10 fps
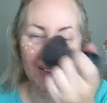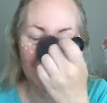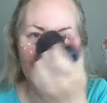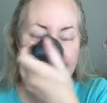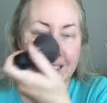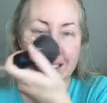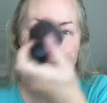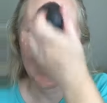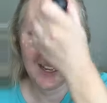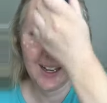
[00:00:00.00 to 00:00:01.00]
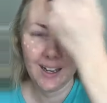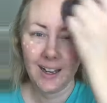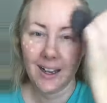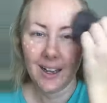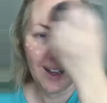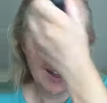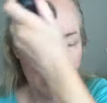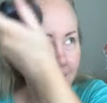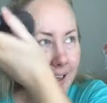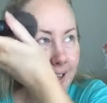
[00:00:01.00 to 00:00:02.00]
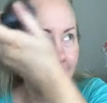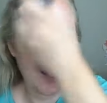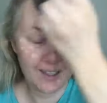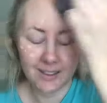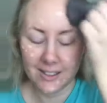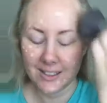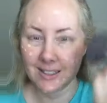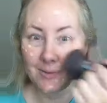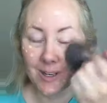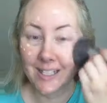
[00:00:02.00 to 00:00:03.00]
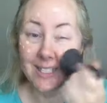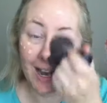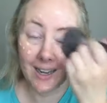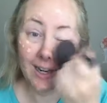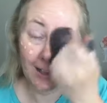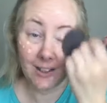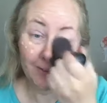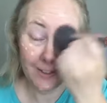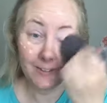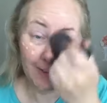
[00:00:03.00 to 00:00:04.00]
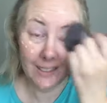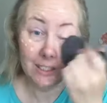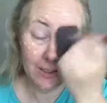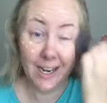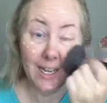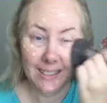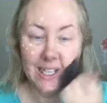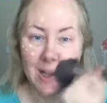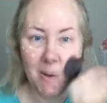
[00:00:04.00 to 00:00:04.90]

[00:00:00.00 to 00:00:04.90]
foundation. And you just want to dot it all over your face, you guys.